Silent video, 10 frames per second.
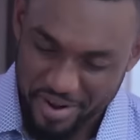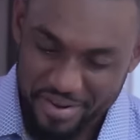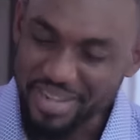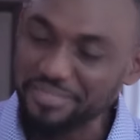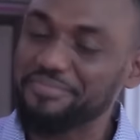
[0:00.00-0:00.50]

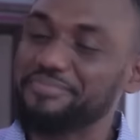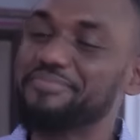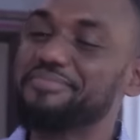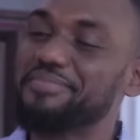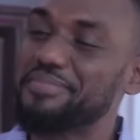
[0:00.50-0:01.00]
All right.
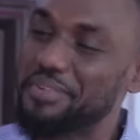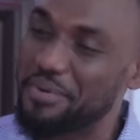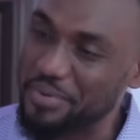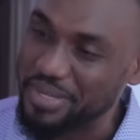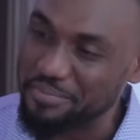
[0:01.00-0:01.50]

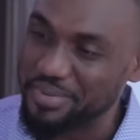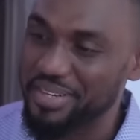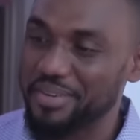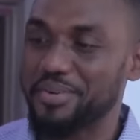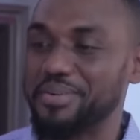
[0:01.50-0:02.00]
Okay,
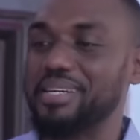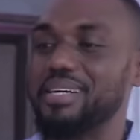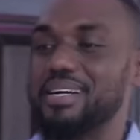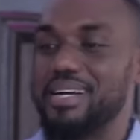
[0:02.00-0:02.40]
big girl.